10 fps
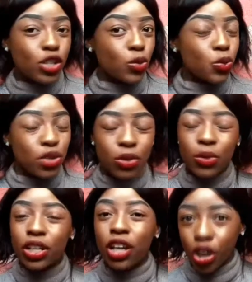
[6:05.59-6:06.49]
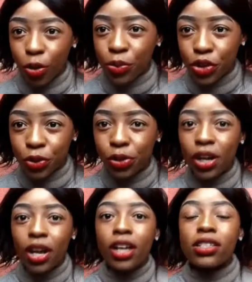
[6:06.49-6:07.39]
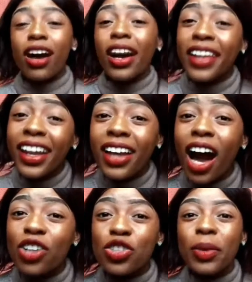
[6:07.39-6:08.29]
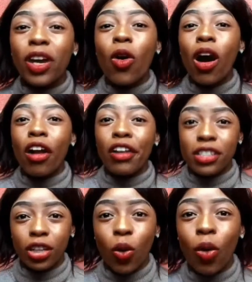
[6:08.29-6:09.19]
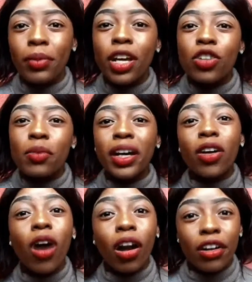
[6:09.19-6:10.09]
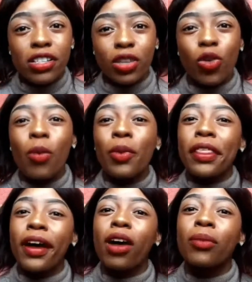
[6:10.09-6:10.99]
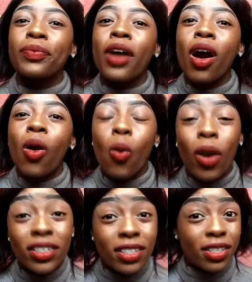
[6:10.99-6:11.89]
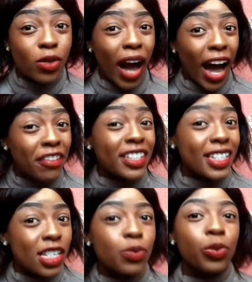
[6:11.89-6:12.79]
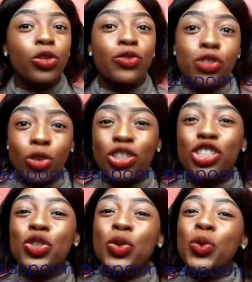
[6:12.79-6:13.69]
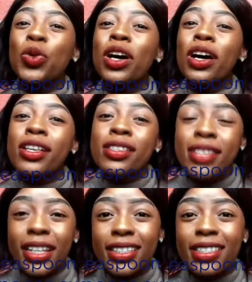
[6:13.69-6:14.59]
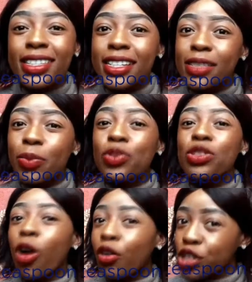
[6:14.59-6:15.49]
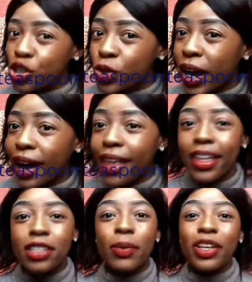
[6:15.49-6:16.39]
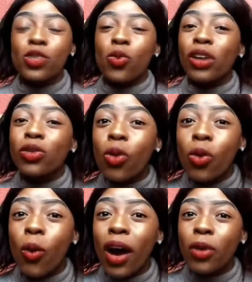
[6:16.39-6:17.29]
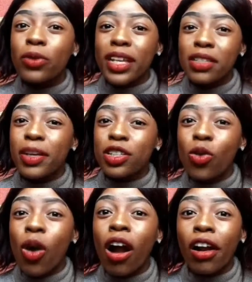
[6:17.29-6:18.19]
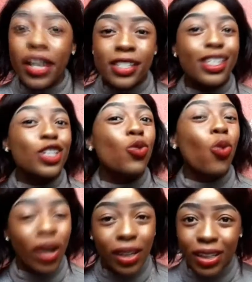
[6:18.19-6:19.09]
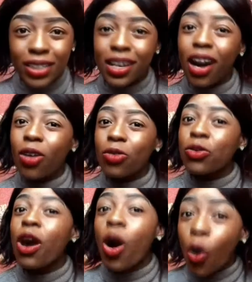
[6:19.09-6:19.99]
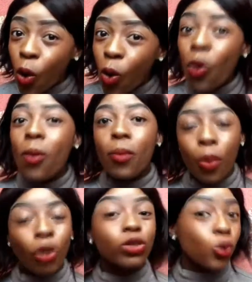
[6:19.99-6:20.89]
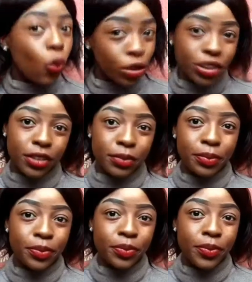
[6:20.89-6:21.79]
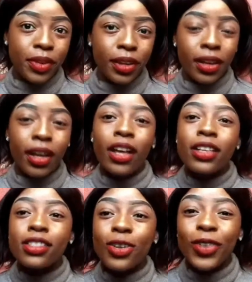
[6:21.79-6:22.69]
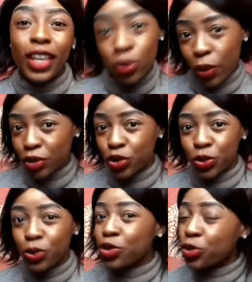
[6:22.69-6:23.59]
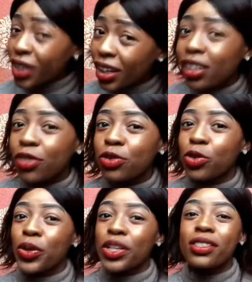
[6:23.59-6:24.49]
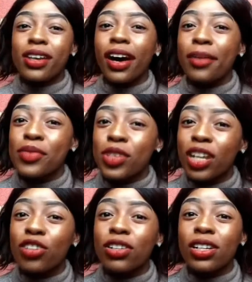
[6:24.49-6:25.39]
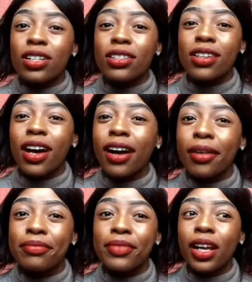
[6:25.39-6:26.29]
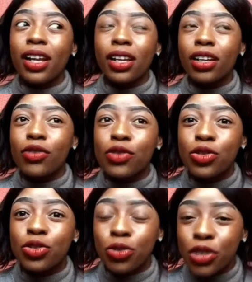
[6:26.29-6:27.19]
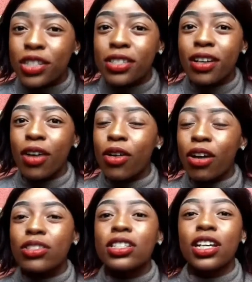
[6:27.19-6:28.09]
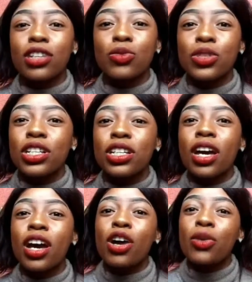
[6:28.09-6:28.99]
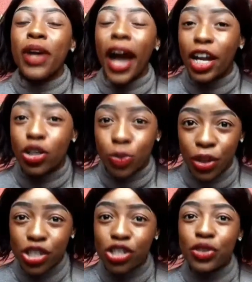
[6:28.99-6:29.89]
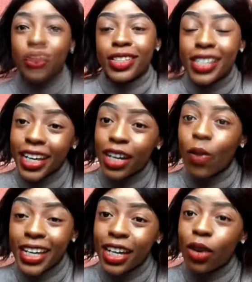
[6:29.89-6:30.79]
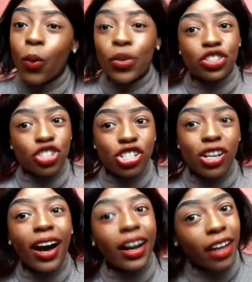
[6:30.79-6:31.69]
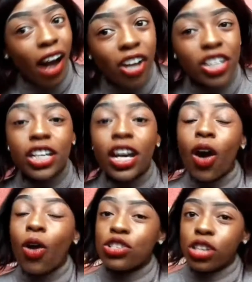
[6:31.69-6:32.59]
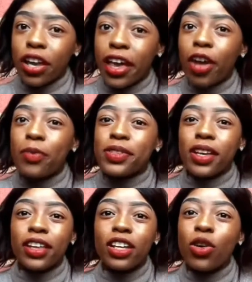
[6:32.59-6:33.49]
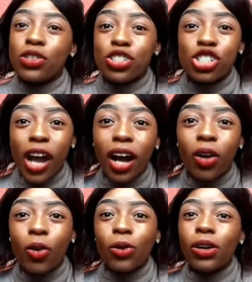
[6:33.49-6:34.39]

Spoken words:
It really help you. So, and then how do you make ORS at home? You make ORS at home with half a teaspoon of salt to 6 teaspoons of sugar. That makes ORS in 1 liter of cool boiled water. So that's what you do. Drink a lot of fluids, soda drinks, a lot of drinks around can really rehydrate you. Tea with ginger and honey also helps, and then also charcoal.